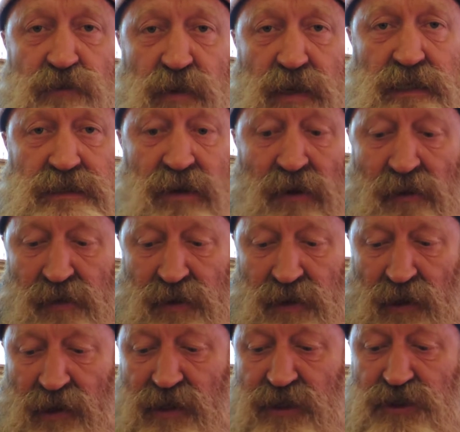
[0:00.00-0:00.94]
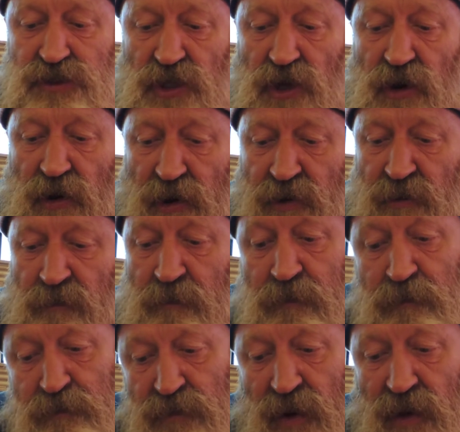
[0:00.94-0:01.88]
from it and inside
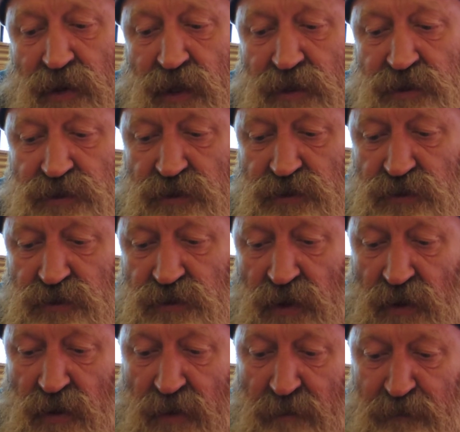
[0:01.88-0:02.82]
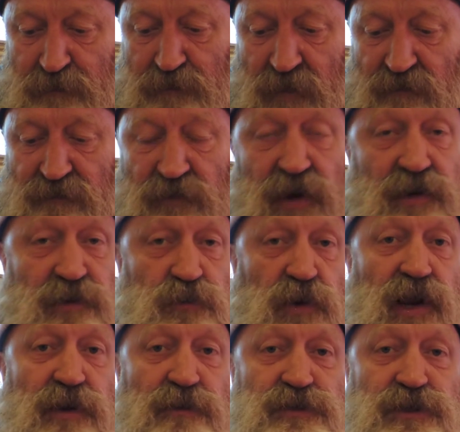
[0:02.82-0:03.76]
I guess you just in fact
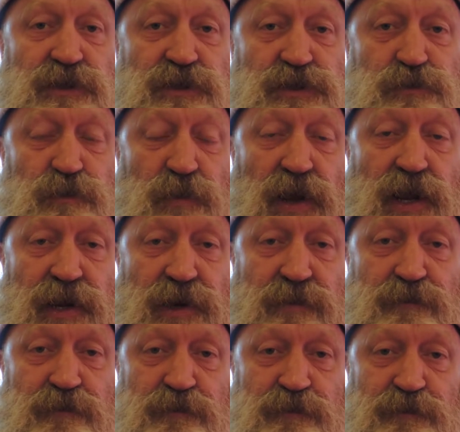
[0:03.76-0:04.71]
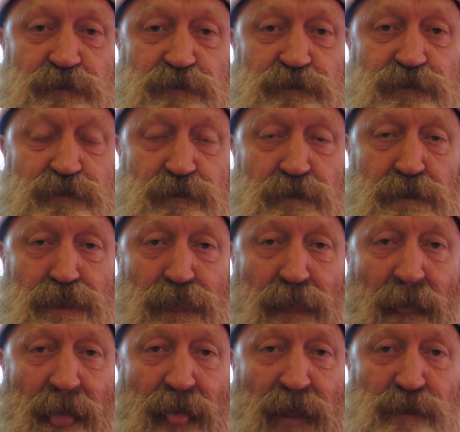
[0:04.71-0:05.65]
when I was in Spain
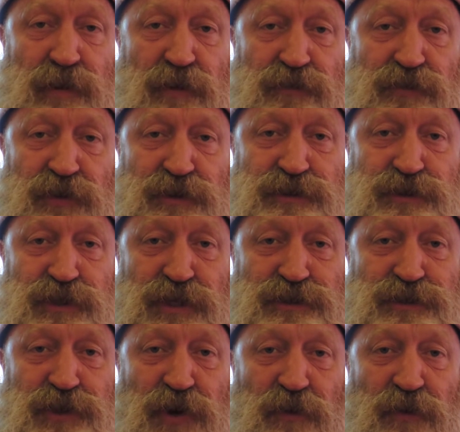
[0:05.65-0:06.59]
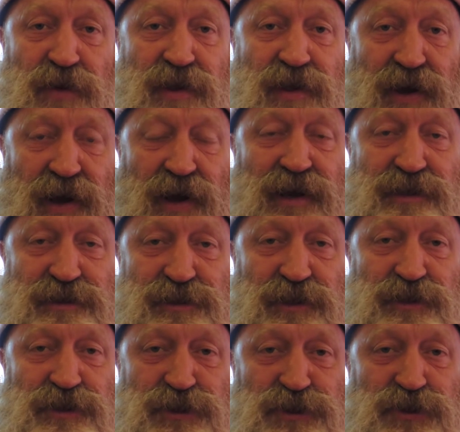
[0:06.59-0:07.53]
about 30 years ago I
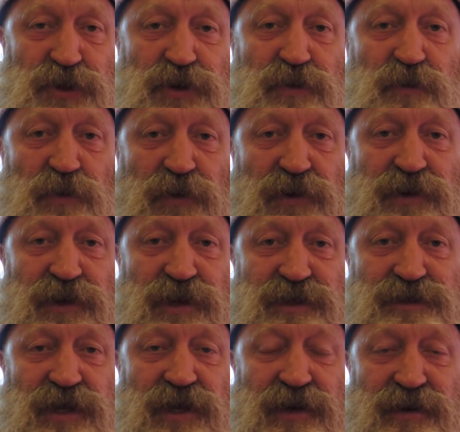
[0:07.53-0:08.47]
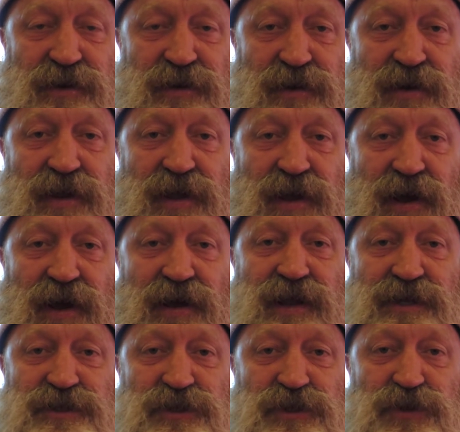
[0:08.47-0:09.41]
actually stood on one of these and I
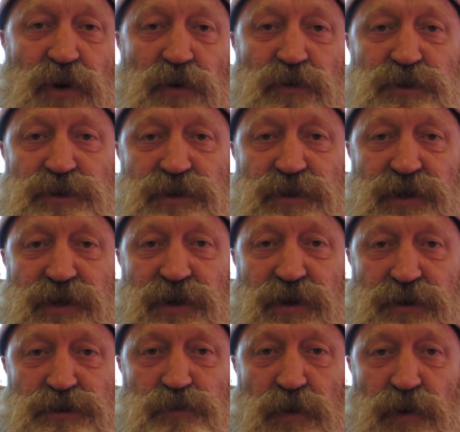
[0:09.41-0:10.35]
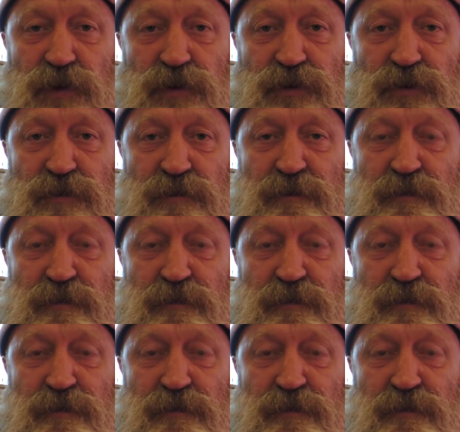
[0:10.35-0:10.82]
had to go to the hospital